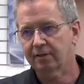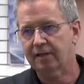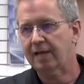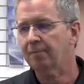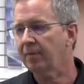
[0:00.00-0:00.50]

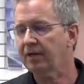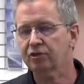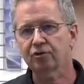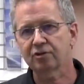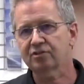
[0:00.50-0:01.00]
damn, make
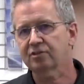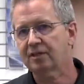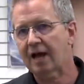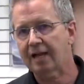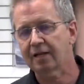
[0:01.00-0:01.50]
sure this is
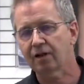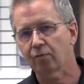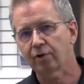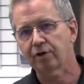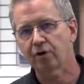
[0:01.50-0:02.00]
not in there
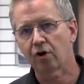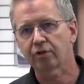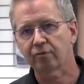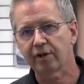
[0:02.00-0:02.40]
when you're on the